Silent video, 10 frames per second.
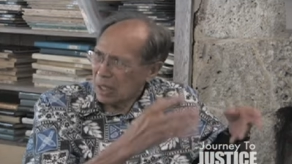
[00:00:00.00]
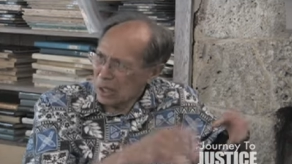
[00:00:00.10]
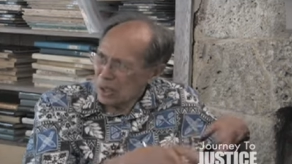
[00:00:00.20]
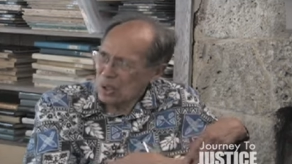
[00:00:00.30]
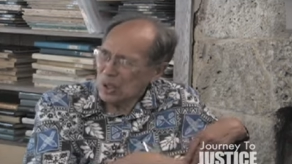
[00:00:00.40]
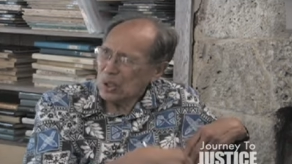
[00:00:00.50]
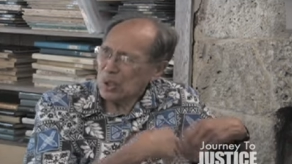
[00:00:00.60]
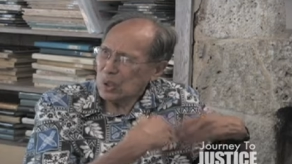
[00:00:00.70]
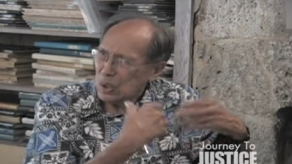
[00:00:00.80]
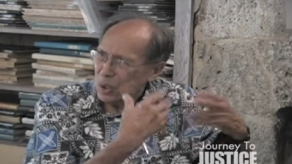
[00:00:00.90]

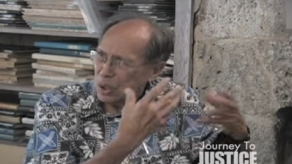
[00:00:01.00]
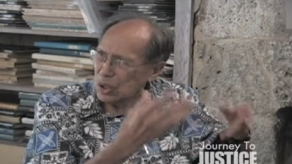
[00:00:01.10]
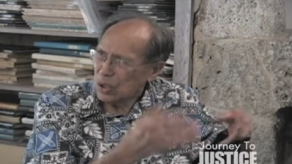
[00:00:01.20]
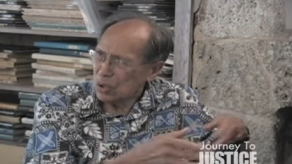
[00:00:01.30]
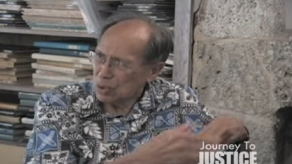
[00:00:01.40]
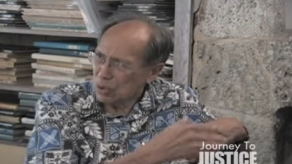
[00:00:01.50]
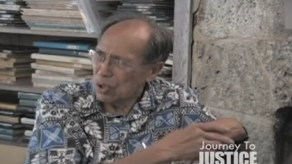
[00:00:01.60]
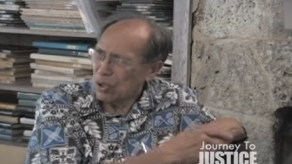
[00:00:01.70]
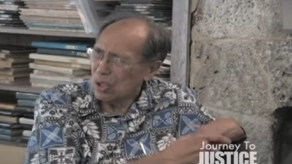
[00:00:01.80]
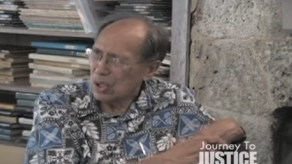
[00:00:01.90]
continue to
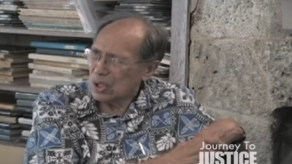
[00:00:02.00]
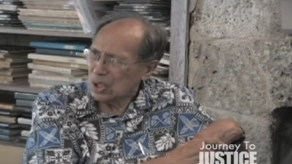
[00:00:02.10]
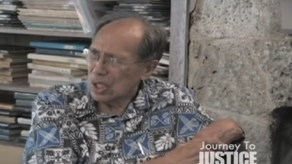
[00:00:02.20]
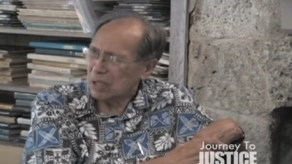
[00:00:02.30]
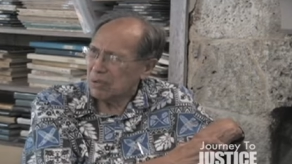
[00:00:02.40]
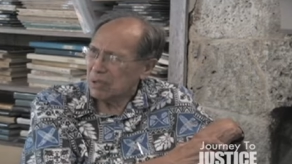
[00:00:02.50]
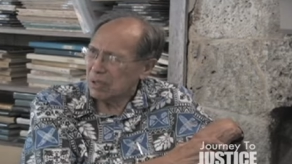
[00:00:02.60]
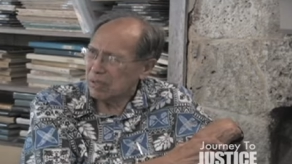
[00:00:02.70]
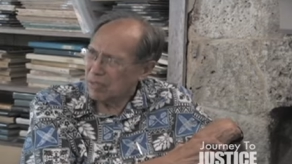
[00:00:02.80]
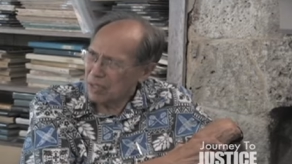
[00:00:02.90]
destroy the sacred
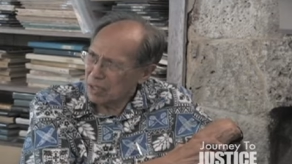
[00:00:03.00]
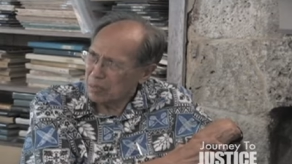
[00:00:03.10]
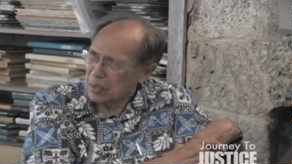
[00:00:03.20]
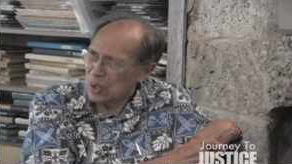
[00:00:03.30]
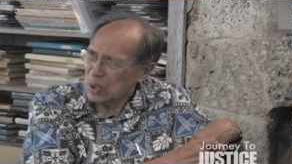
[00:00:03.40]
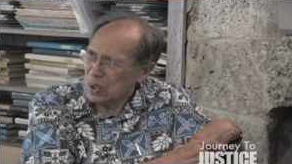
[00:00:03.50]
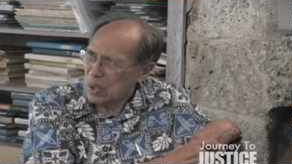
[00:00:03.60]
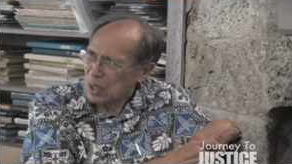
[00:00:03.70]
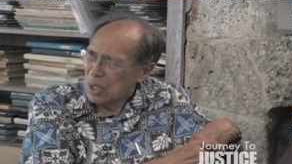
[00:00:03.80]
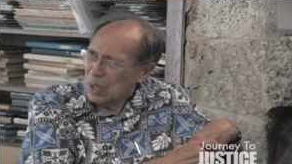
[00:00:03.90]
environment.
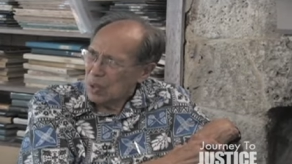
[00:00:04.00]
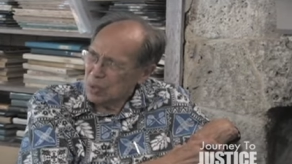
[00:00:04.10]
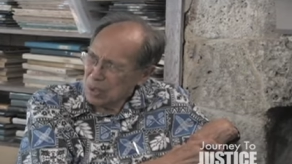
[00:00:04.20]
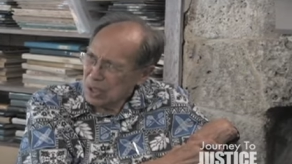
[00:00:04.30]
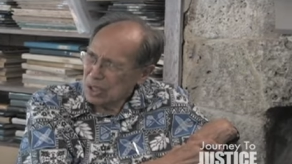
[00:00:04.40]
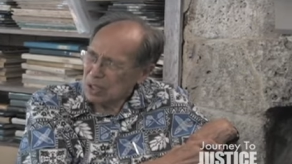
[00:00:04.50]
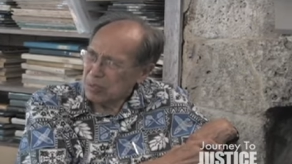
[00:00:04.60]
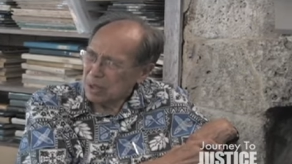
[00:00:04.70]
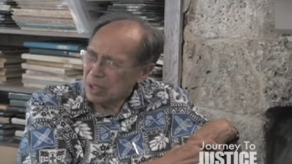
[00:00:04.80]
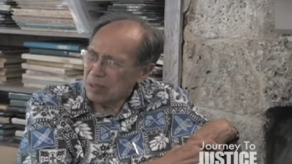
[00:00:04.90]
We need to
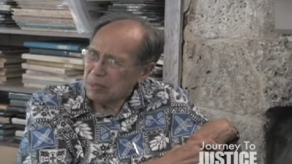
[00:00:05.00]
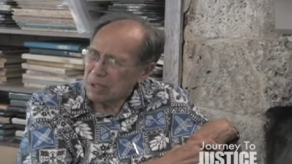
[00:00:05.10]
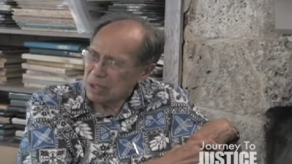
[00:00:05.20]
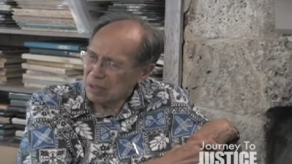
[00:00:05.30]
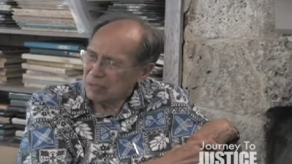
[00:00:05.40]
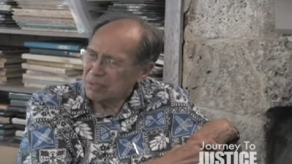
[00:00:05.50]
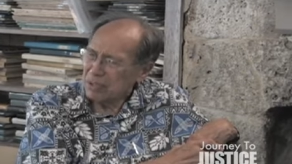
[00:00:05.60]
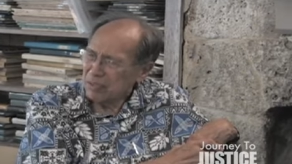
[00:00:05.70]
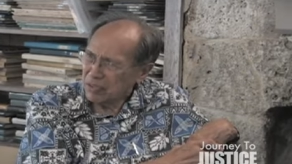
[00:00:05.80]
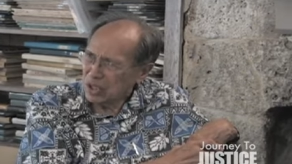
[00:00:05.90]
become
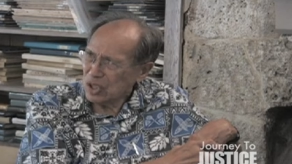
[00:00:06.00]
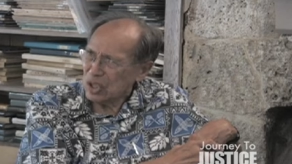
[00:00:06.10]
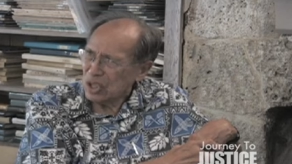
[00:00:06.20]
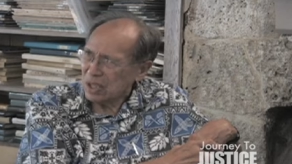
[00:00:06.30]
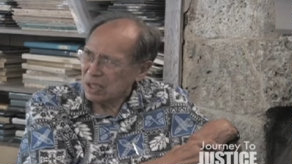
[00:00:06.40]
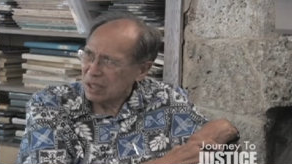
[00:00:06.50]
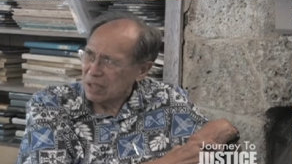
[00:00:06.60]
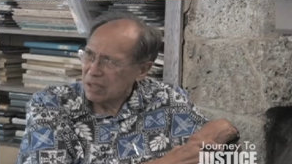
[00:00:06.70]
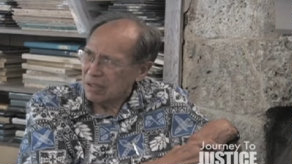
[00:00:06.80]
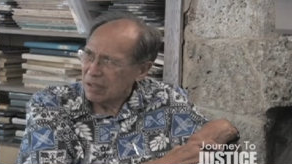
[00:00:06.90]
self-sufficient.
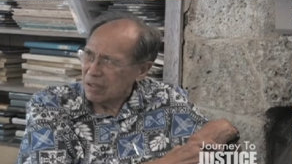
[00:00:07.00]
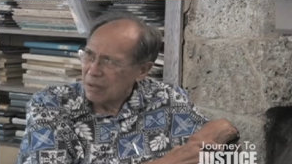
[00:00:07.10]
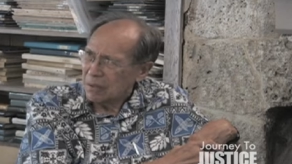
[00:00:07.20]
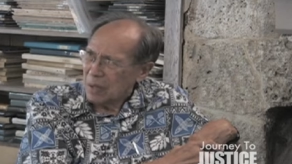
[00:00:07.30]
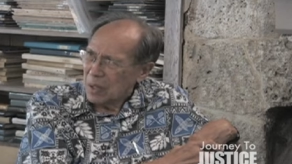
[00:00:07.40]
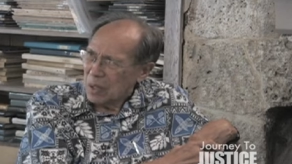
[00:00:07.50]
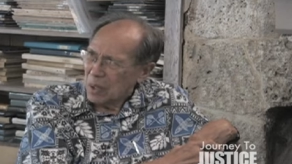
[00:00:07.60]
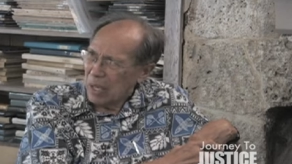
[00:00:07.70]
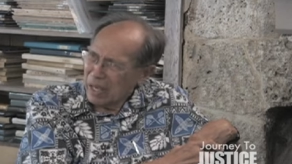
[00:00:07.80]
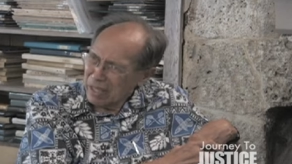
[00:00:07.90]
85%
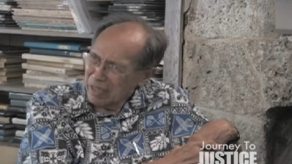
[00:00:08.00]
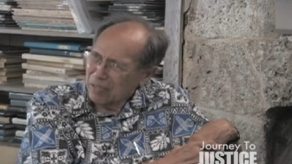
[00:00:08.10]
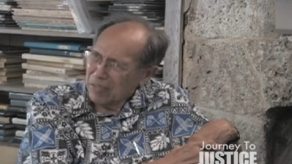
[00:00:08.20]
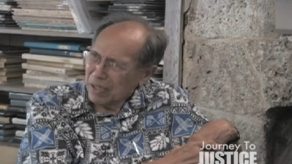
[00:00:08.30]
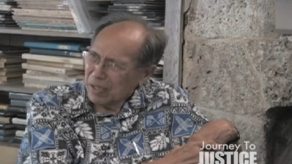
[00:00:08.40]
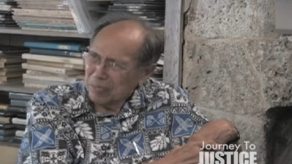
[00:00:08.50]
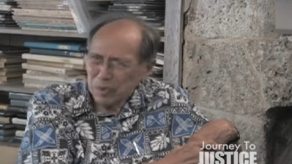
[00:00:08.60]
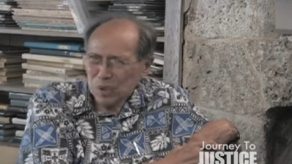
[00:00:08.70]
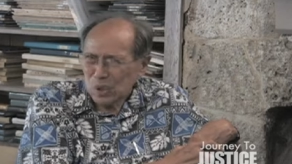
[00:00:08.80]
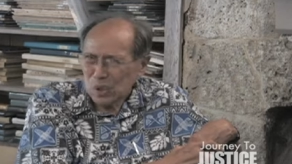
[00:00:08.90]

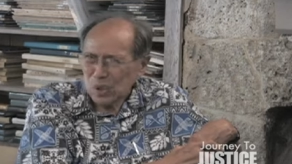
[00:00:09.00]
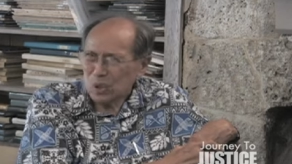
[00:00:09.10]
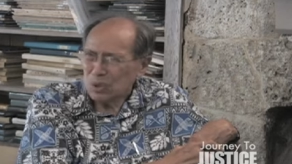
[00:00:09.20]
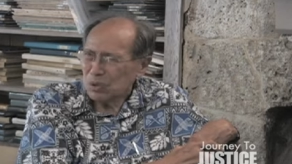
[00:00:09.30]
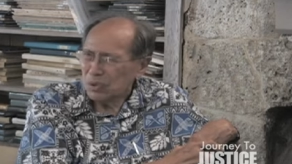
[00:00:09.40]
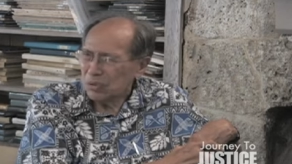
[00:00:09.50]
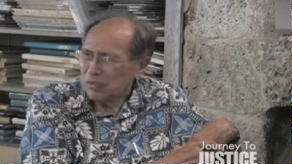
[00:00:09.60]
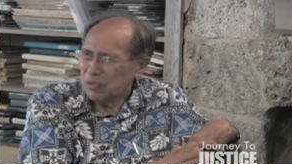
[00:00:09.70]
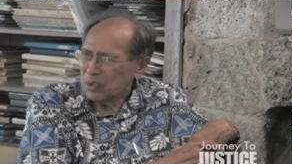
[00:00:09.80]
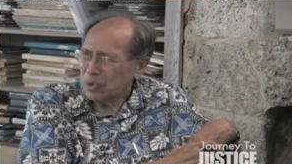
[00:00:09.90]
mm-hmm. or so of the
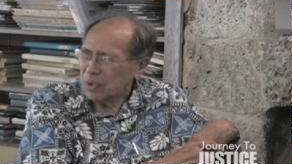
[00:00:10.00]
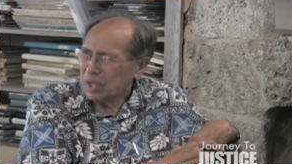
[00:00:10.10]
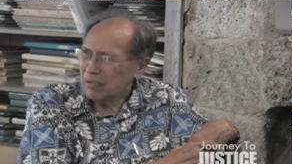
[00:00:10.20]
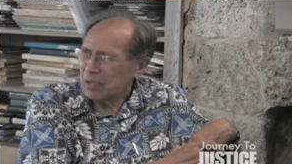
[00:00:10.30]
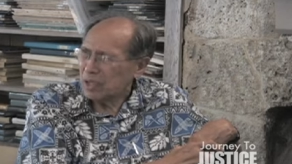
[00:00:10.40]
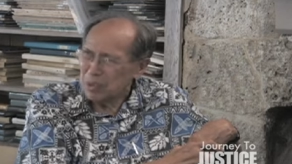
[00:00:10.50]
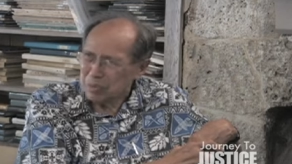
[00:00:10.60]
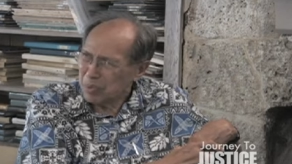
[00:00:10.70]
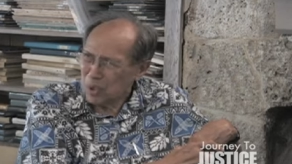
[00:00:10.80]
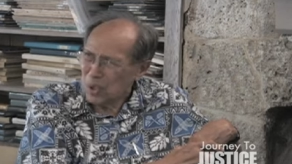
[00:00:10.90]
food we have to
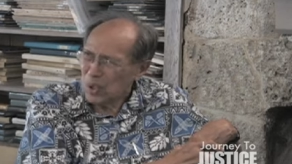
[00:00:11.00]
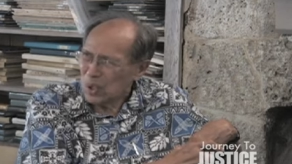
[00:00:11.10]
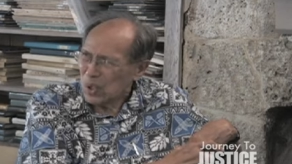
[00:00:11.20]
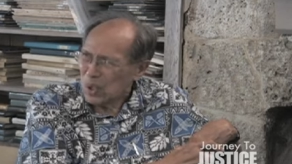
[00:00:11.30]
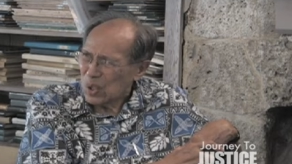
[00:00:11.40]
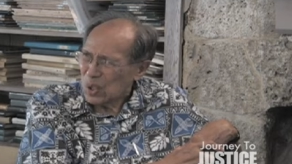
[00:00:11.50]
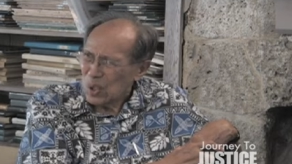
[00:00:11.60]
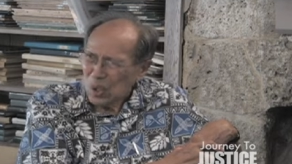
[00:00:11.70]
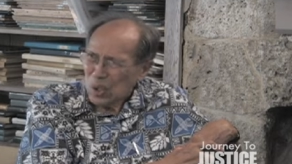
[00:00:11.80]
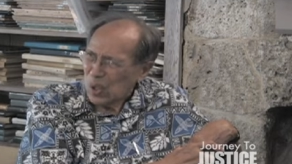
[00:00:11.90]
import.
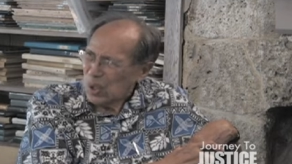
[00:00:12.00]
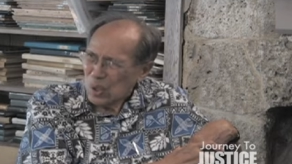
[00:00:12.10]
Yeah.